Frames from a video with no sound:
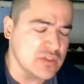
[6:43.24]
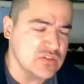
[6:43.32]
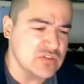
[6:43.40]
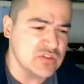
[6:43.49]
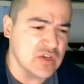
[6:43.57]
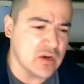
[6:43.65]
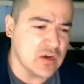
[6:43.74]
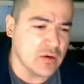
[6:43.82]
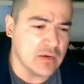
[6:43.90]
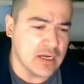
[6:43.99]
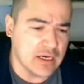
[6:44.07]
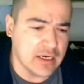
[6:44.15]

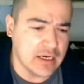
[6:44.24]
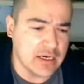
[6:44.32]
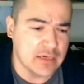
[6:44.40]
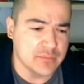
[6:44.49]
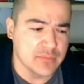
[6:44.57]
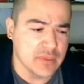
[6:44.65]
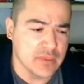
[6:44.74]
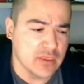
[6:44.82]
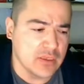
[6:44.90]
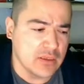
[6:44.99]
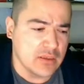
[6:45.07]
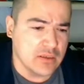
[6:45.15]
So,
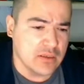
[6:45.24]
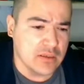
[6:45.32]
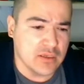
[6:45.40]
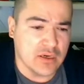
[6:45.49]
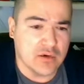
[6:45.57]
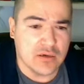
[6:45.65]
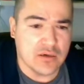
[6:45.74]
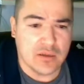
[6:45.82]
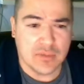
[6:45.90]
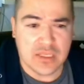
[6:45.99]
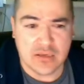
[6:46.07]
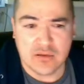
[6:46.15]
you know,
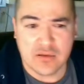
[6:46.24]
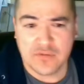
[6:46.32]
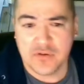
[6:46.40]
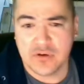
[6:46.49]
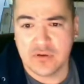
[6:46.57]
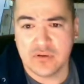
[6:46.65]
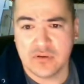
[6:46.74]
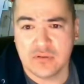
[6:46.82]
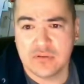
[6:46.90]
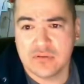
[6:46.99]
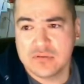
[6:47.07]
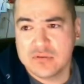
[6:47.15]
I mean, if you're
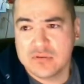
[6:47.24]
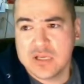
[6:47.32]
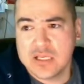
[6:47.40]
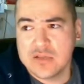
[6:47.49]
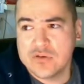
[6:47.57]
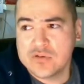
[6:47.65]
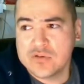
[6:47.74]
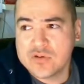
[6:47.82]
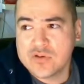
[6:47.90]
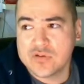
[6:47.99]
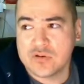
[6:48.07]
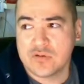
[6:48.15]
like using
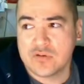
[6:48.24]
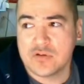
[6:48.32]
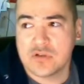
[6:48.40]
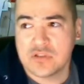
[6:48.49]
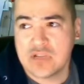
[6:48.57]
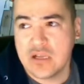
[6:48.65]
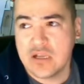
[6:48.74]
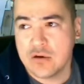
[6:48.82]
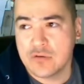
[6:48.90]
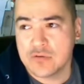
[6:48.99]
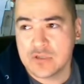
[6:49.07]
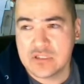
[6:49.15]
a server, say,
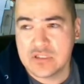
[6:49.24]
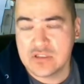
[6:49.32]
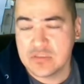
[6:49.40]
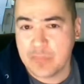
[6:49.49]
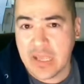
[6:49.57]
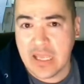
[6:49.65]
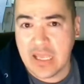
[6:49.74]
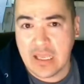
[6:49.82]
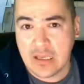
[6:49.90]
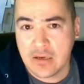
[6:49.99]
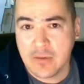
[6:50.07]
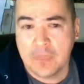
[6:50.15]
over in
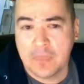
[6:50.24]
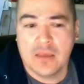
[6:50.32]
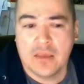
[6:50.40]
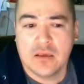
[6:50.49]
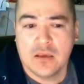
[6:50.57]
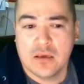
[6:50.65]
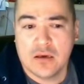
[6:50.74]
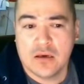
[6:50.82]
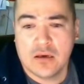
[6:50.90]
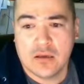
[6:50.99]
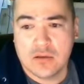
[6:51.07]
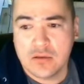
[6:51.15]
Spain,
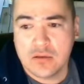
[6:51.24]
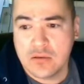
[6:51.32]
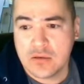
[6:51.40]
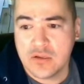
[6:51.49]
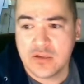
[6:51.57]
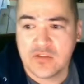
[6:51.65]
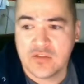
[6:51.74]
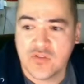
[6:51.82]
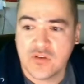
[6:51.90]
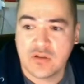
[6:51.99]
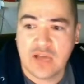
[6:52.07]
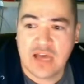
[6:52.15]
you know, you could
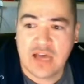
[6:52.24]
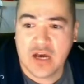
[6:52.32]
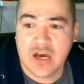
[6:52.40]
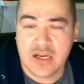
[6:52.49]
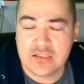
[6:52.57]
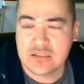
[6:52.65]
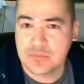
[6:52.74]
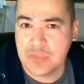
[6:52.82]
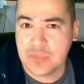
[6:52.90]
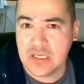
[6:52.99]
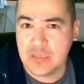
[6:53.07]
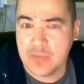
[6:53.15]
still have high
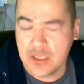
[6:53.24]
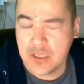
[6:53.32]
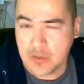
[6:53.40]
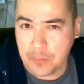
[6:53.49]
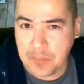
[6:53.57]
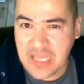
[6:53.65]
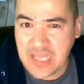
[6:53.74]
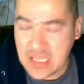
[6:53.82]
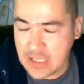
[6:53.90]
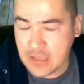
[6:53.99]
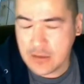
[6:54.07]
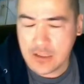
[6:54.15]
speed, but your
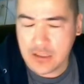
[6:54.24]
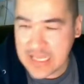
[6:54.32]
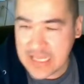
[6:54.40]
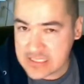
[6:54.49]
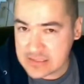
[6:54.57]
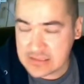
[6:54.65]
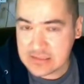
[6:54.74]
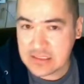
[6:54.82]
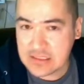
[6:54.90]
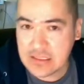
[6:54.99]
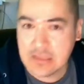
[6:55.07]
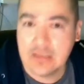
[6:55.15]
ping or
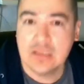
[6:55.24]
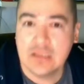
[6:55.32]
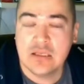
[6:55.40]
latency